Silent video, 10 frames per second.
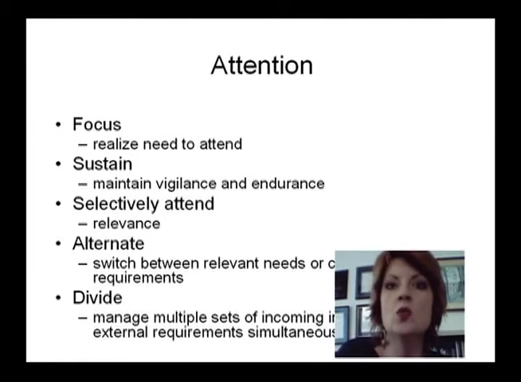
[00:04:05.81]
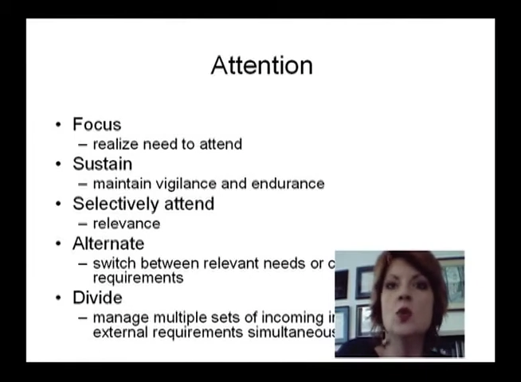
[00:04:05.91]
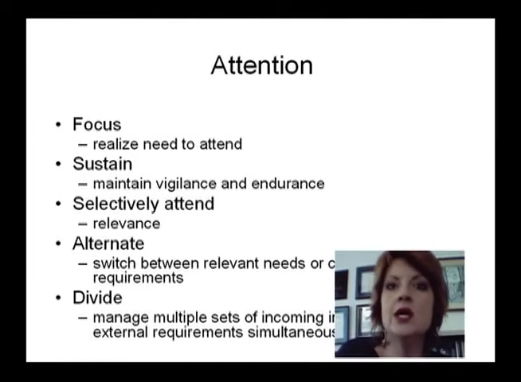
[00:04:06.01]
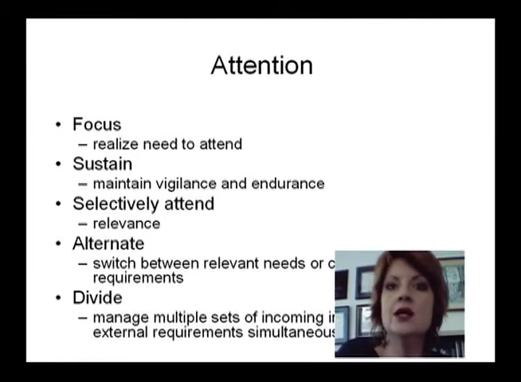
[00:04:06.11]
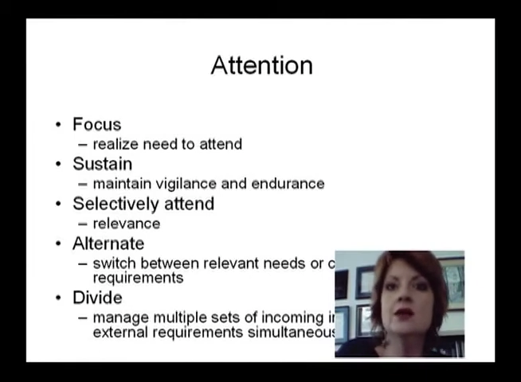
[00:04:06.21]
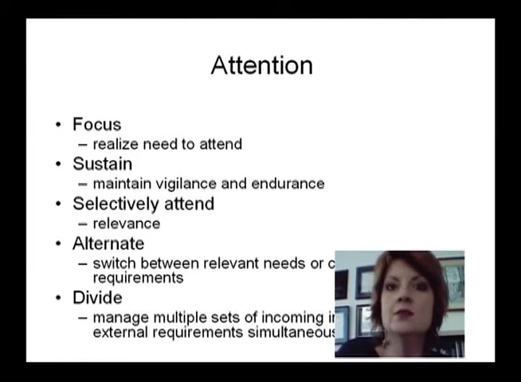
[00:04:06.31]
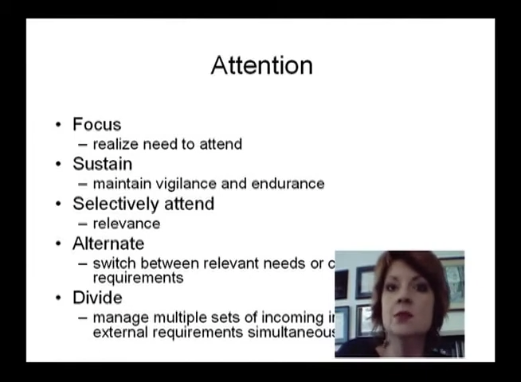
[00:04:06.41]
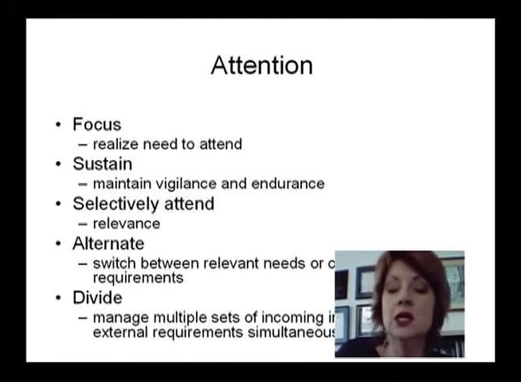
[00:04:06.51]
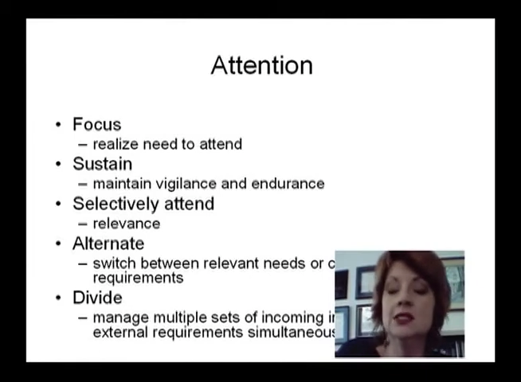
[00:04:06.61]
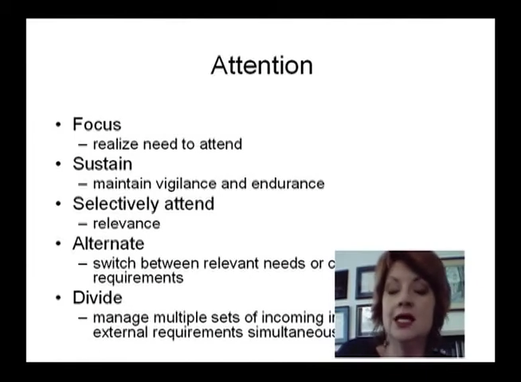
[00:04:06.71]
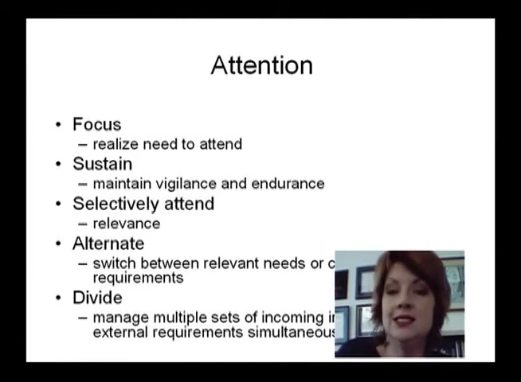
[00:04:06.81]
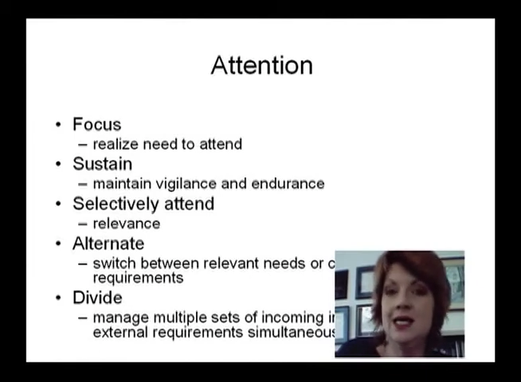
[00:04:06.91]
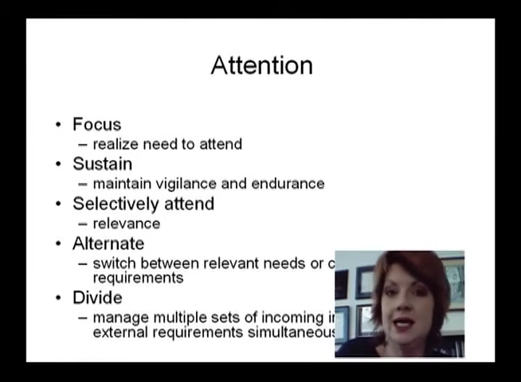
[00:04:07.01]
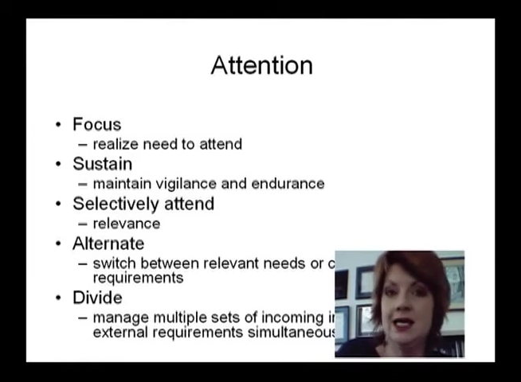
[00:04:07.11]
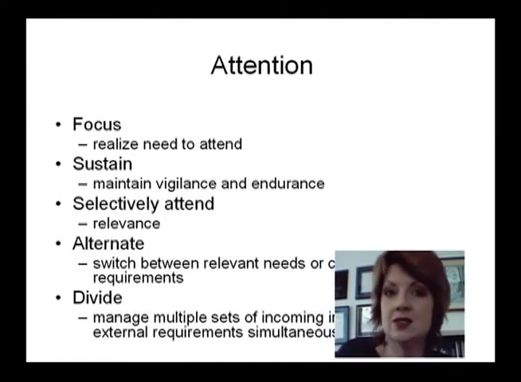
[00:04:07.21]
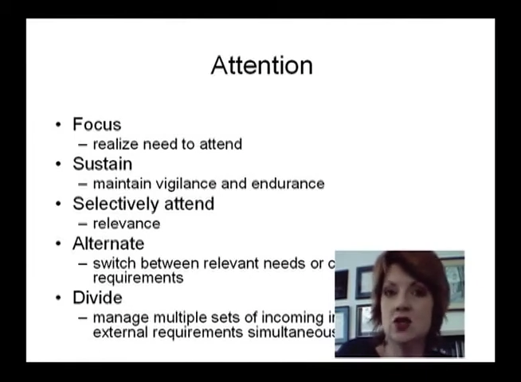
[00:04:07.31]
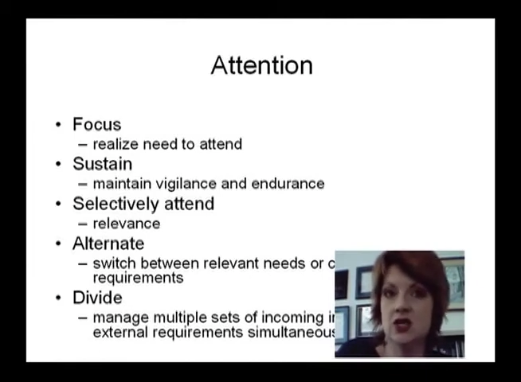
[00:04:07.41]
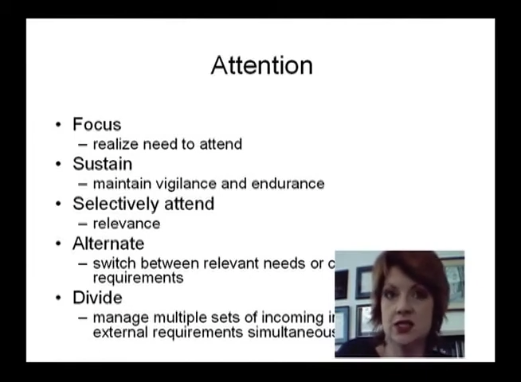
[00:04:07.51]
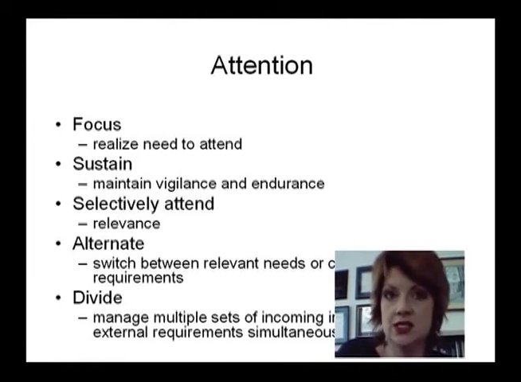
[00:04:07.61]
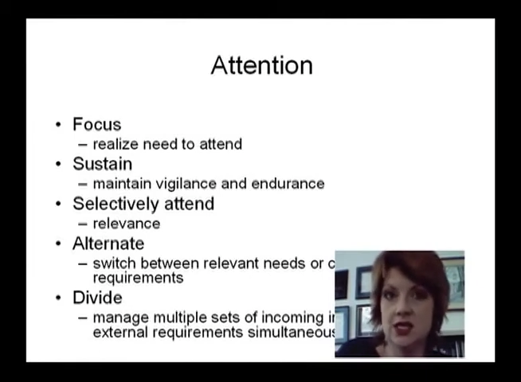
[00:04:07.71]
We multitask
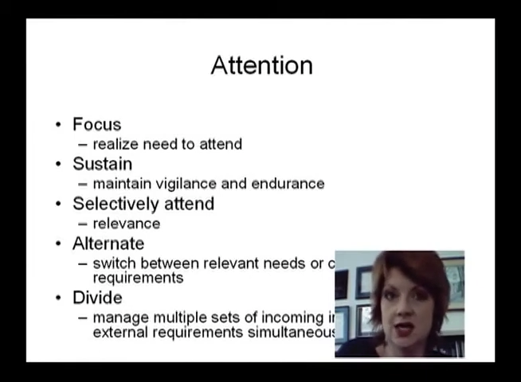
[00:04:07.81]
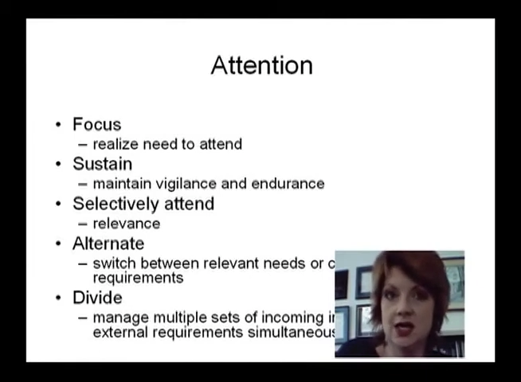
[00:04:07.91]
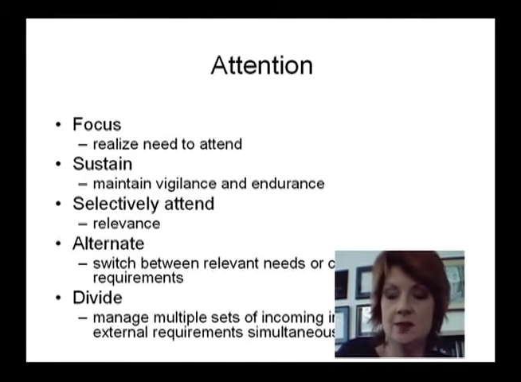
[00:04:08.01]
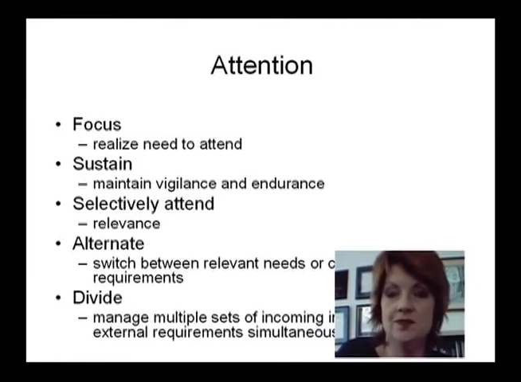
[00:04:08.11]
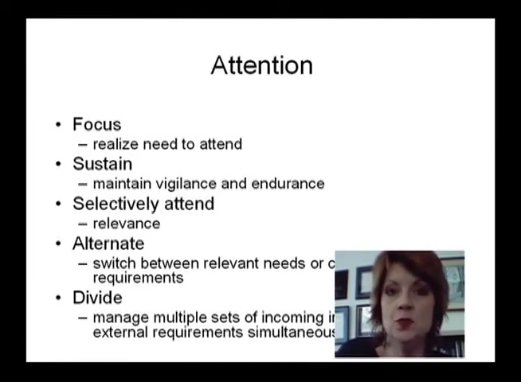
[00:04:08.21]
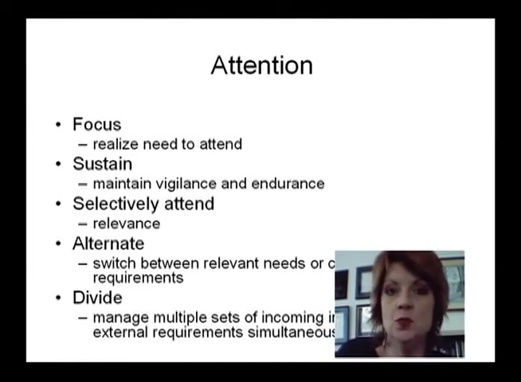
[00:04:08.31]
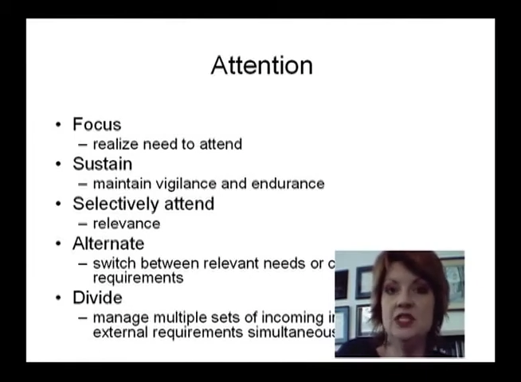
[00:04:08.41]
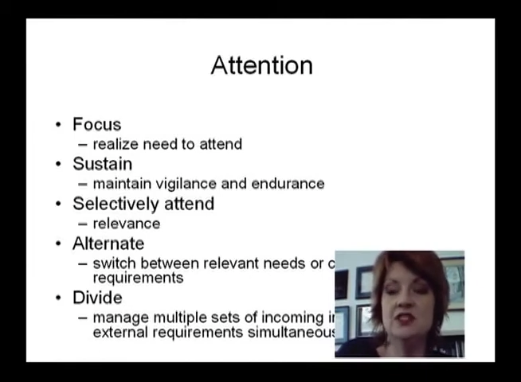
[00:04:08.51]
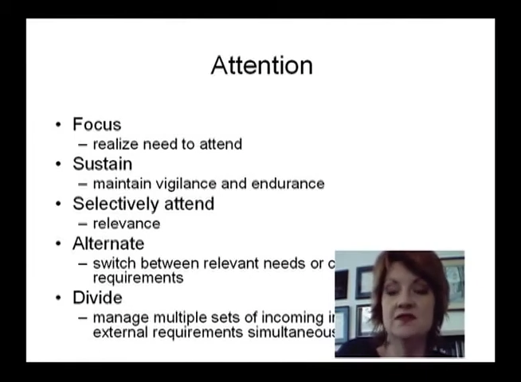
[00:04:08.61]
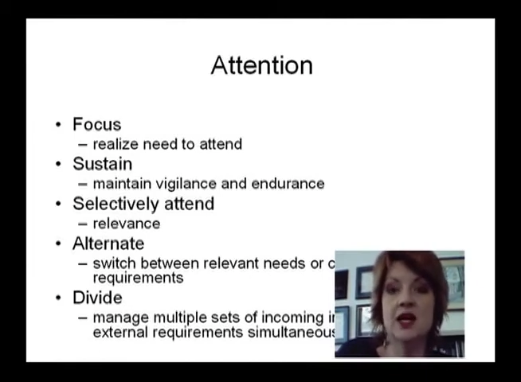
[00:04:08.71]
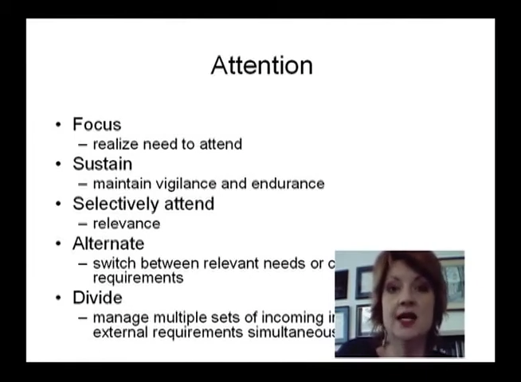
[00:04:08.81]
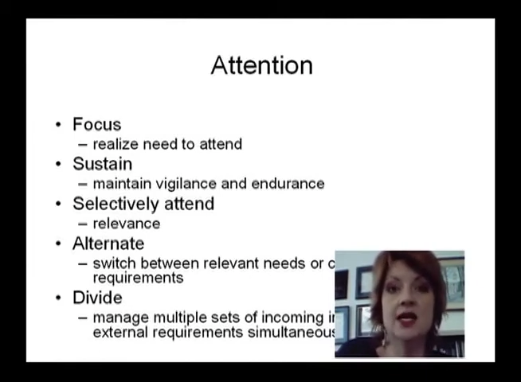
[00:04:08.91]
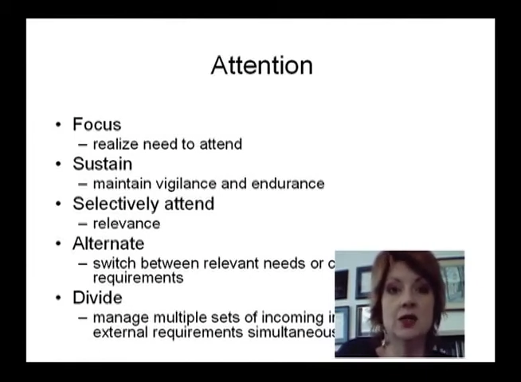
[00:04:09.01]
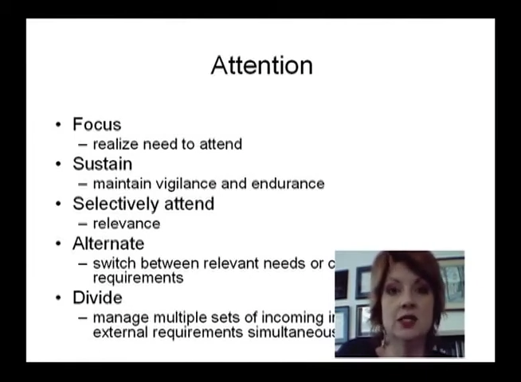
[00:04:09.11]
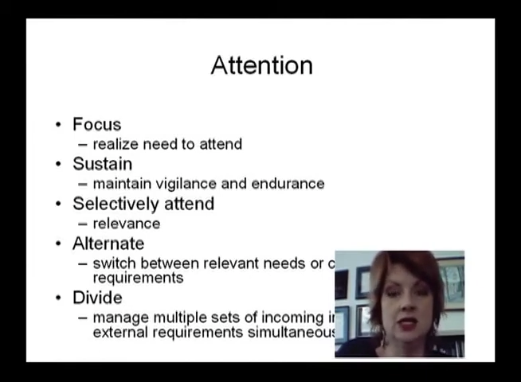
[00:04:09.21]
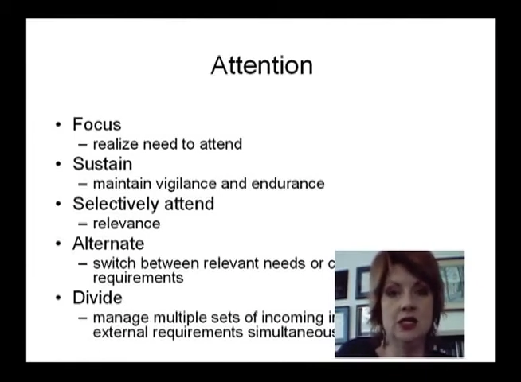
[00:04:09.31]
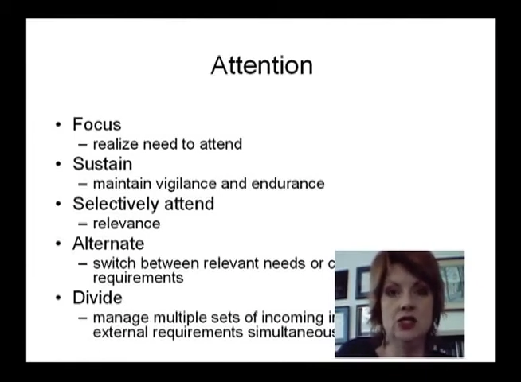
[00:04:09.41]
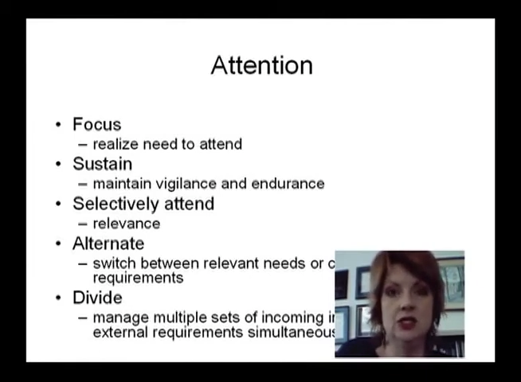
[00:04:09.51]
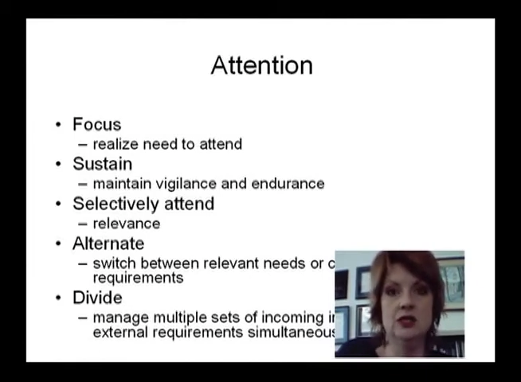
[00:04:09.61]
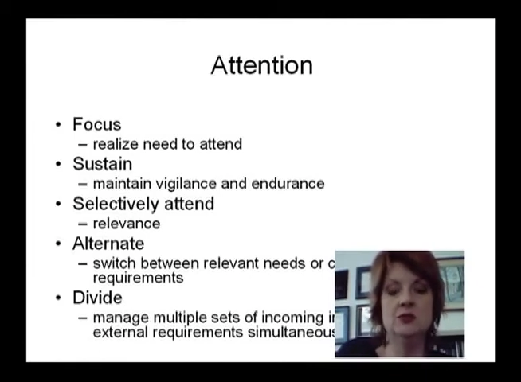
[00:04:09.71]
all the time. We divide our
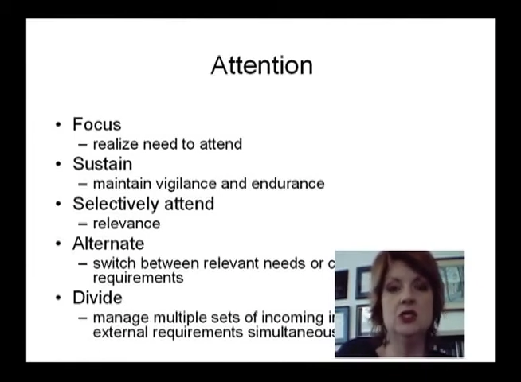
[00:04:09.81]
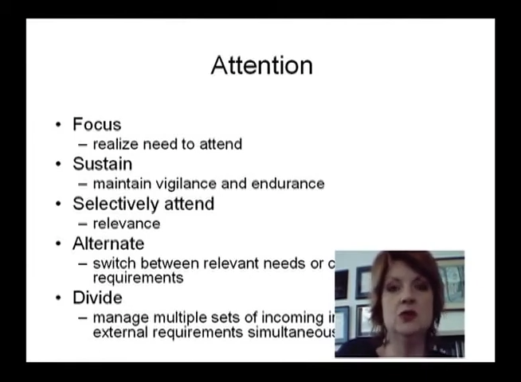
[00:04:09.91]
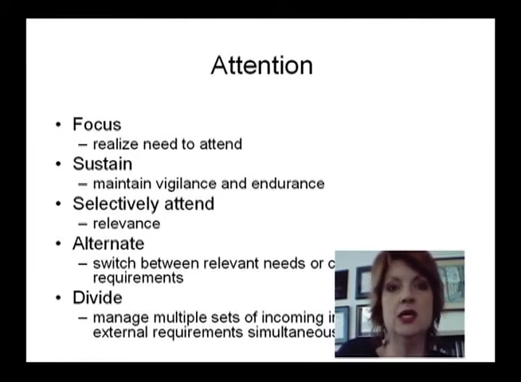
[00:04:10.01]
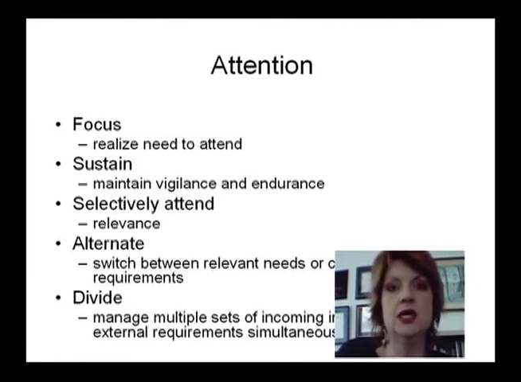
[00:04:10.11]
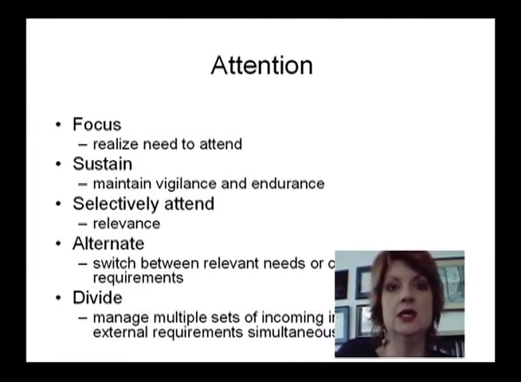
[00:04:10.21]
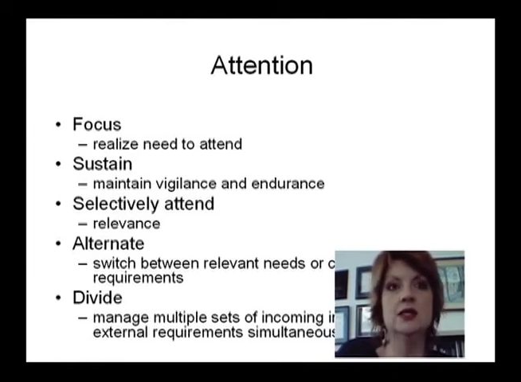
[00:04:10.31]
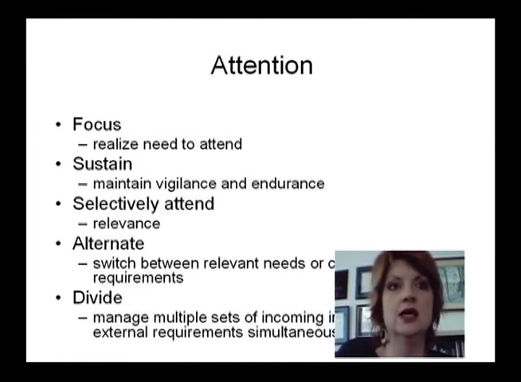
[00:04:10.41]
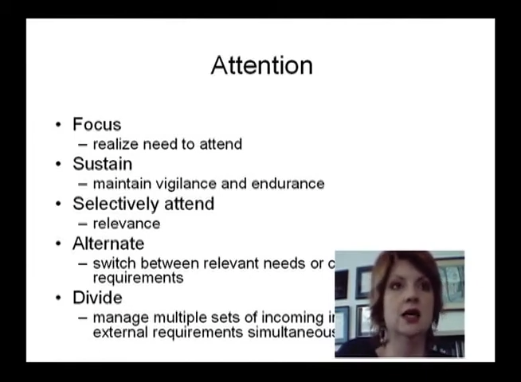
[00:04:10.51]
attention between